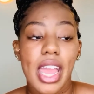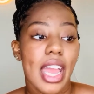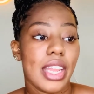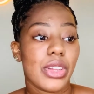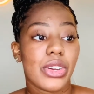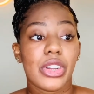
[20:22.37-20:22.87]

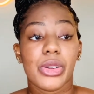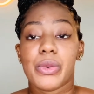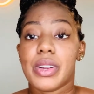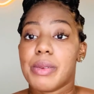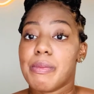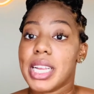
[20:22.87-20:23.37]
and you're going to
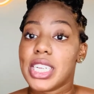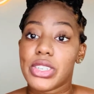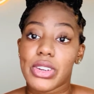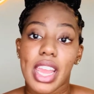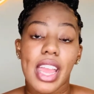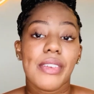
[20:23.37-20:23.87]
want to make
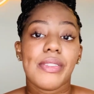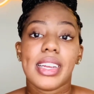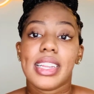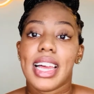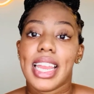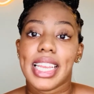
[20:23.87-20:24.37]
sure every
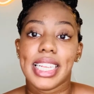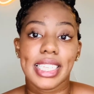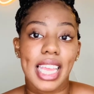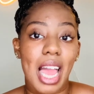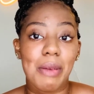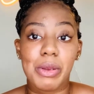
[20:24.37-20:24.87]
client is
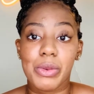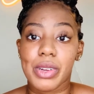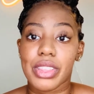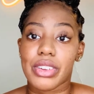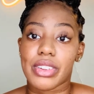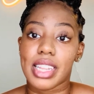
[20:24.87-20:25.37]
happy
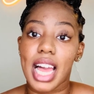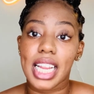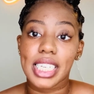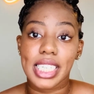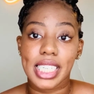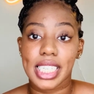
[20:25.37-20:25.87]
with their
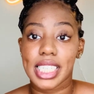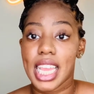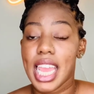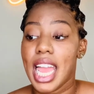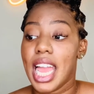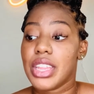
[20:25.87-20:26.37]
lashes,
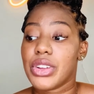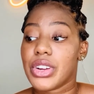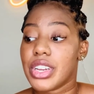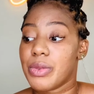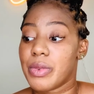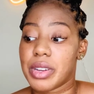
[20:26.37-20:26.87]
and you're
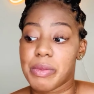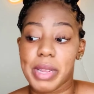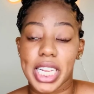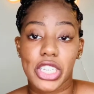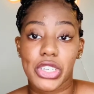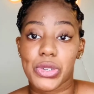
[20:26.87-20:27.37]
going to want to make